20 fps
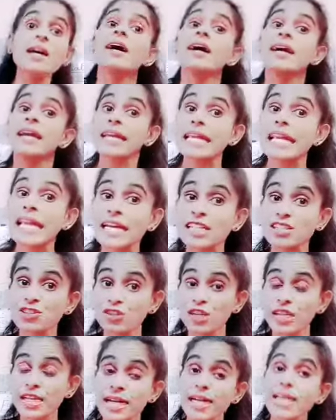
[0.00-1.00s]

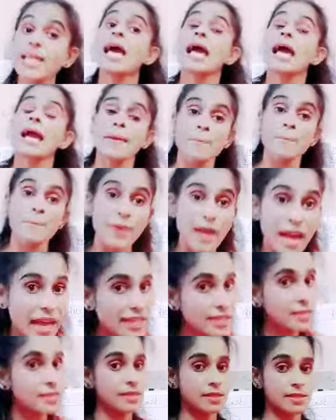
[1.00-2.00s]
electrical
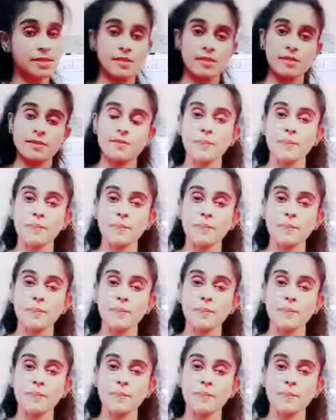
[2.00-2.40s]
appliances.